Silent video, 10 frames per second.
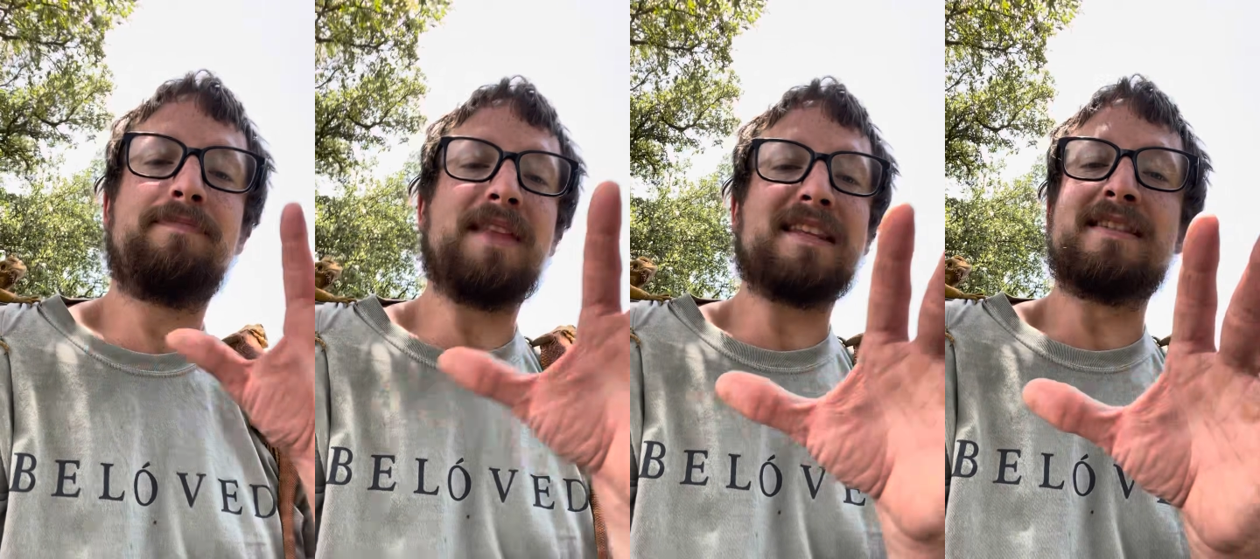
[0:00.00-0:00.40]

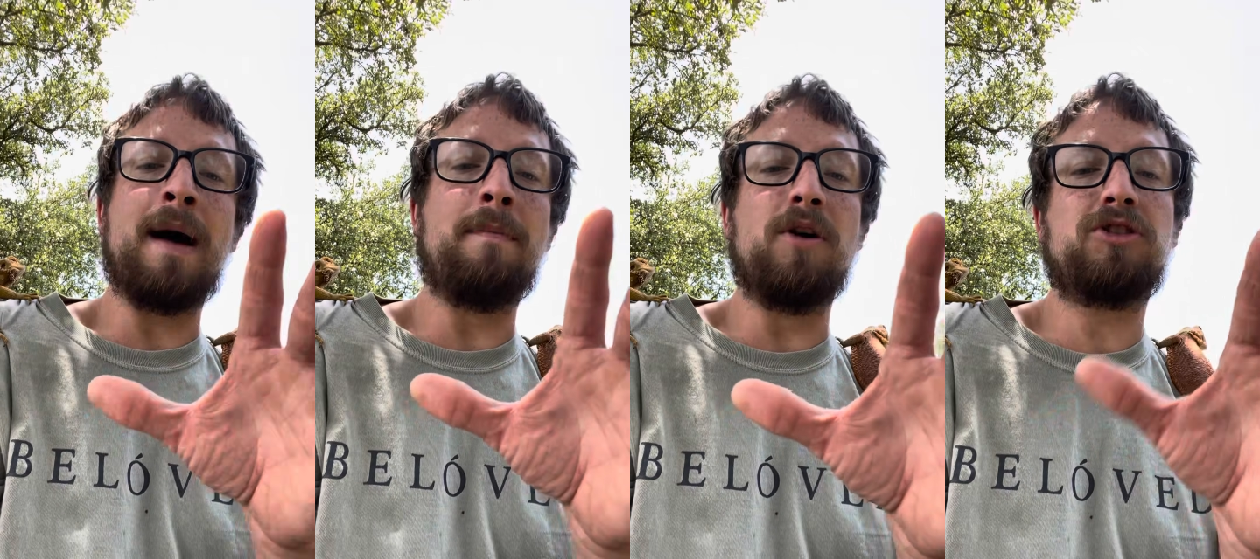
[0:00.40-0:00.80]
That's
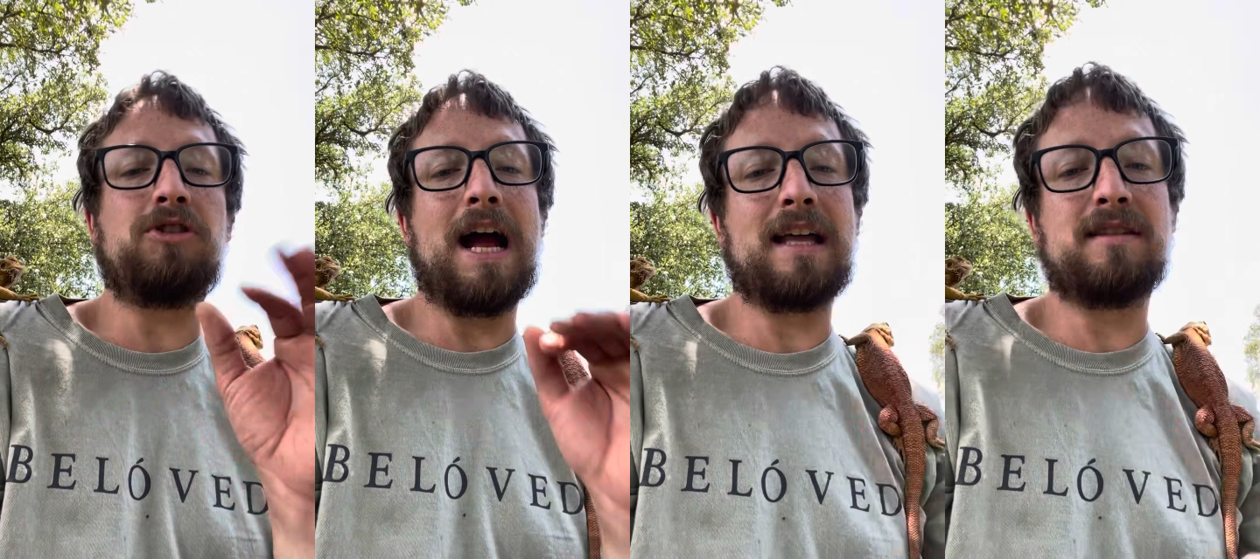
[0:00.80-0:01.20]
not most
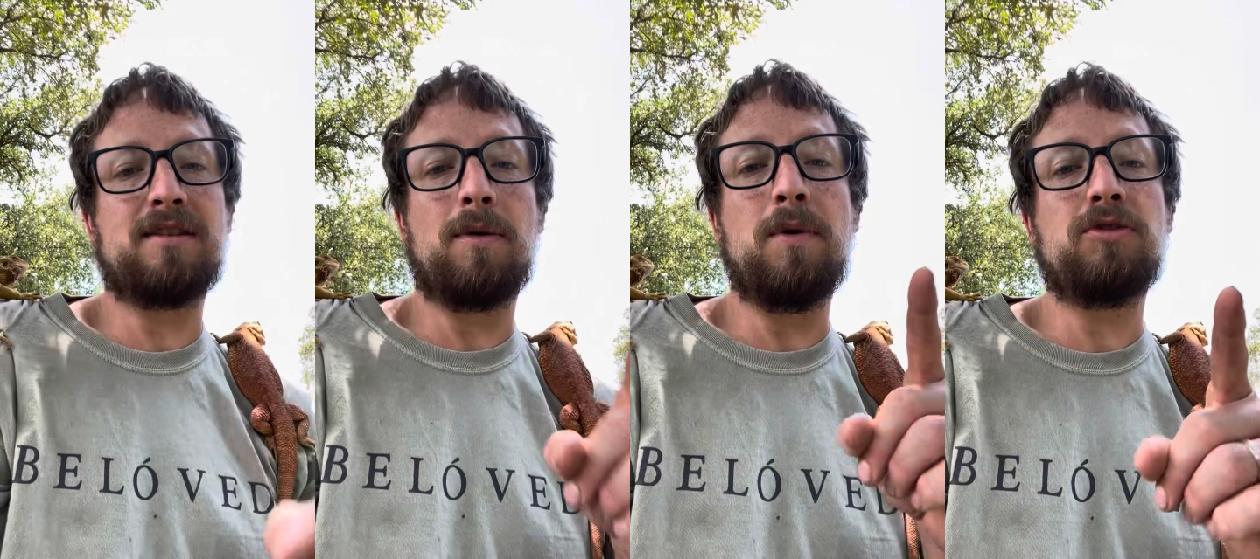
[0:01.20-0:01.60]
dragons
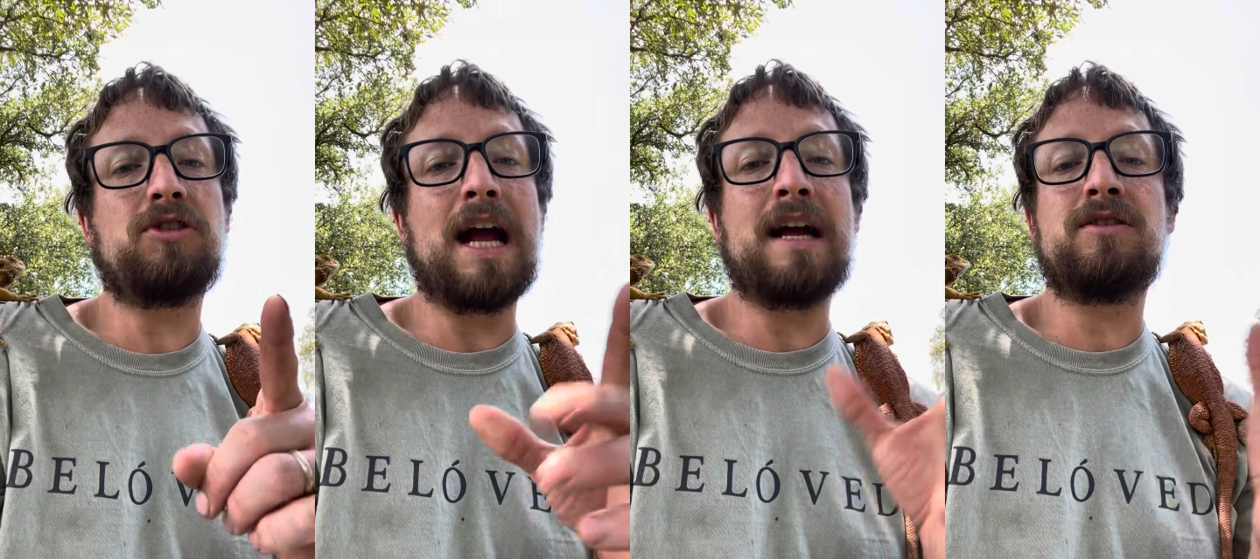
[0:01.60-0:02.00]
though. Most
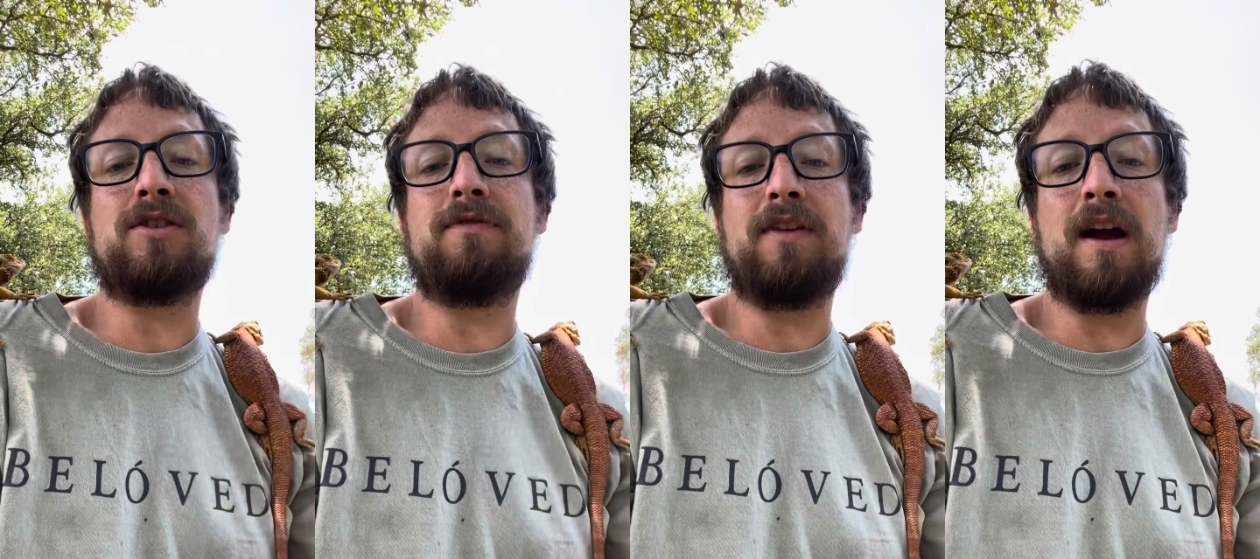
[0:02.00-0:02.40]
dragons
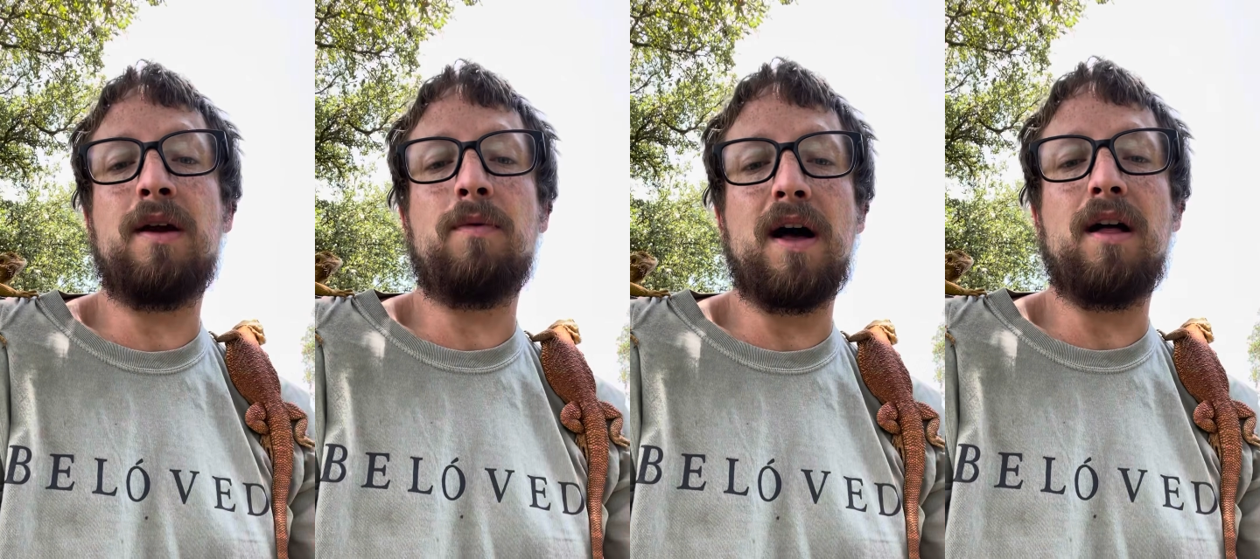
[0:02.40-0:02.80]
are very
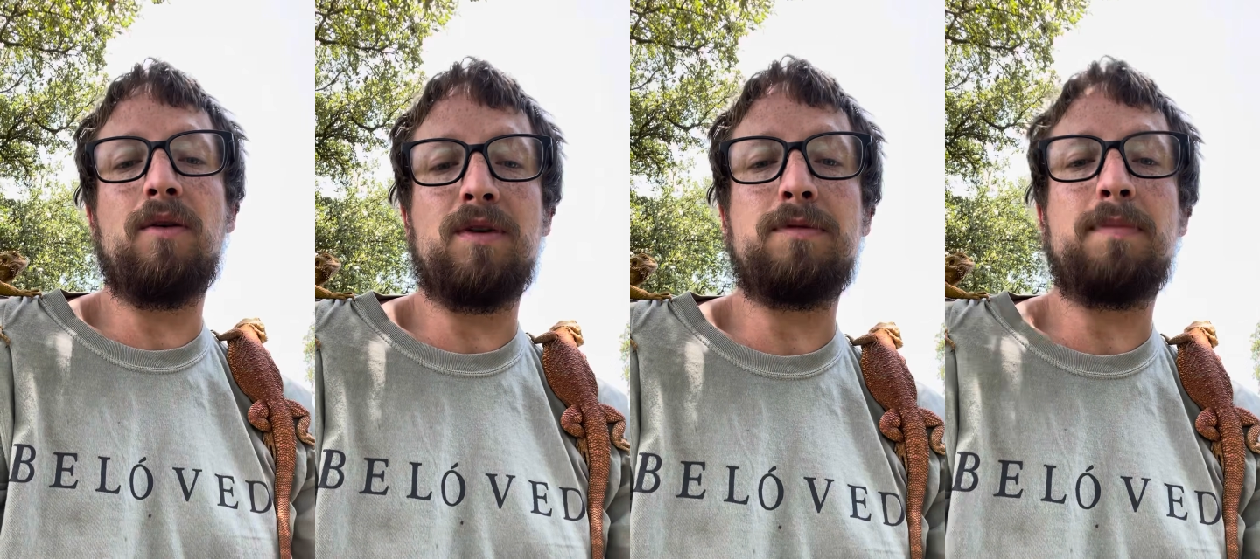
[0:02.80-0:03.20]

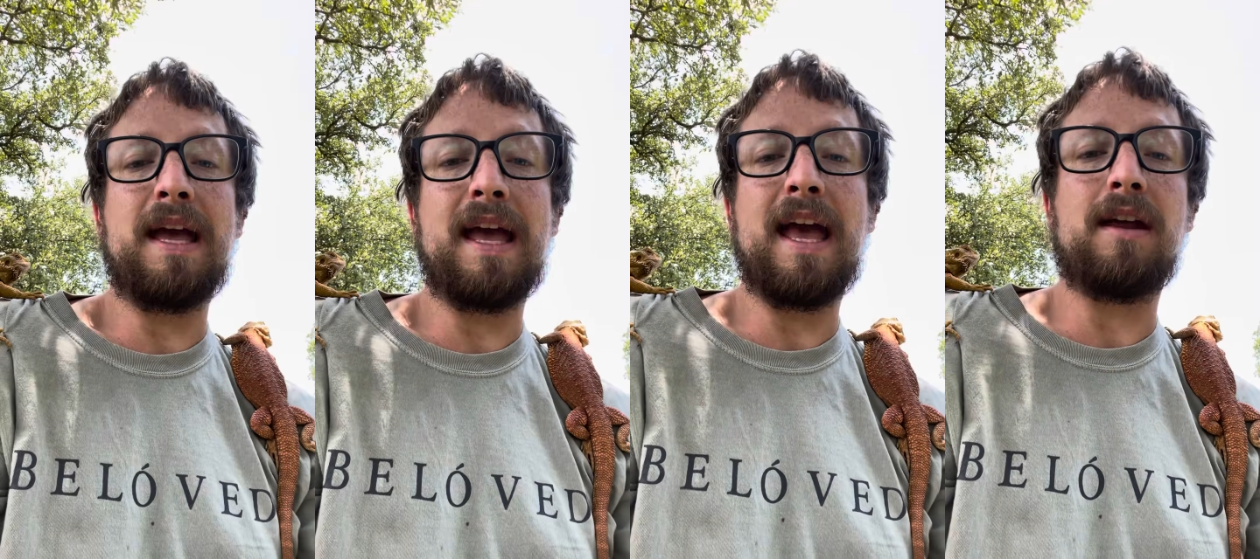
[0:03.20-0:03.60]
well with
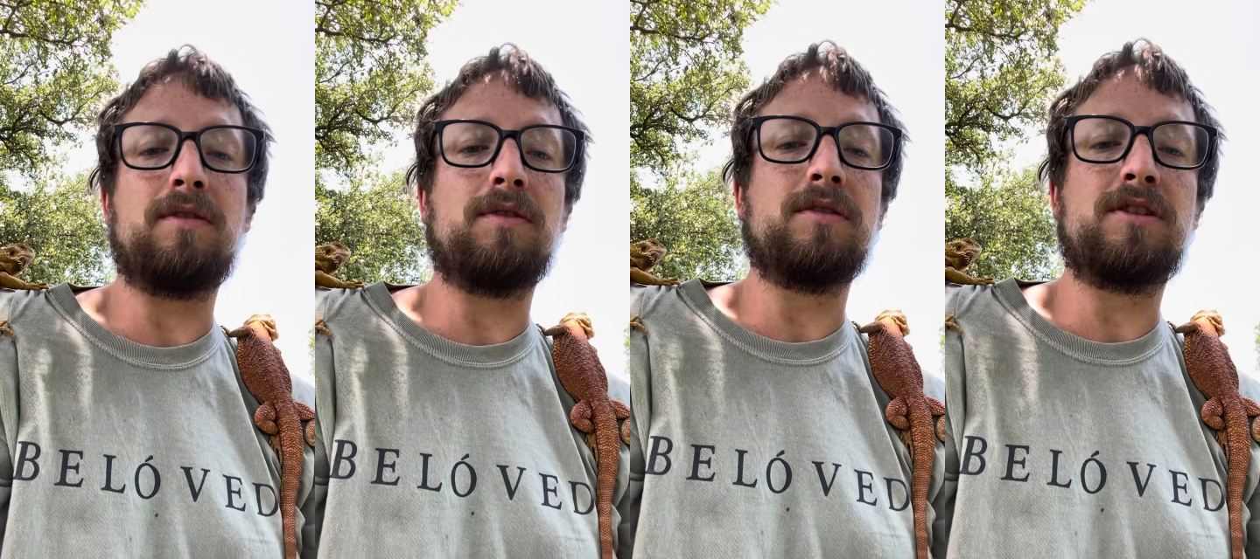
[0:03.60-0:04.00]
being handled.